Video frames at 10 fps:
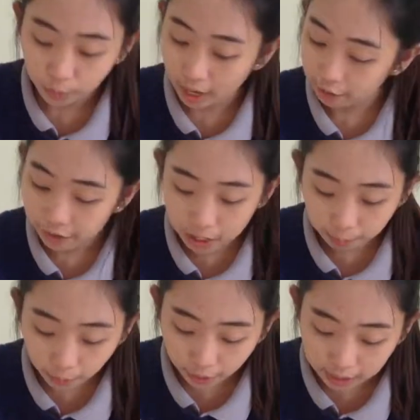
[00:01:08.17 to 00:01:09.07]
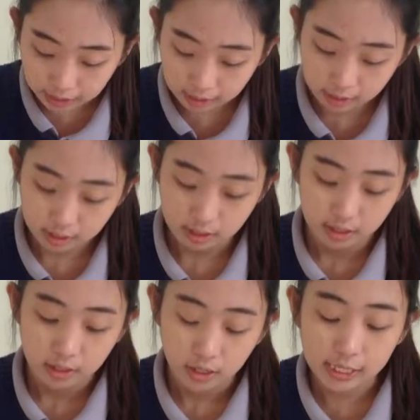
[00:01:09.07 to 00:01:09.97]
wherever it points,
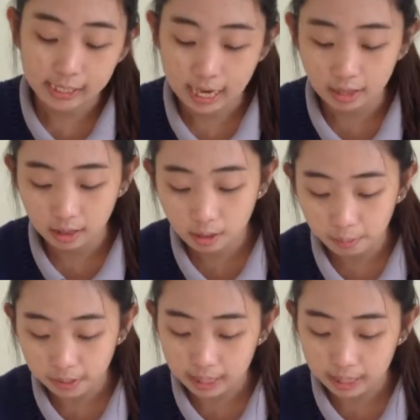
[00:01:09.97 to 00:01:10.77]
just say the number.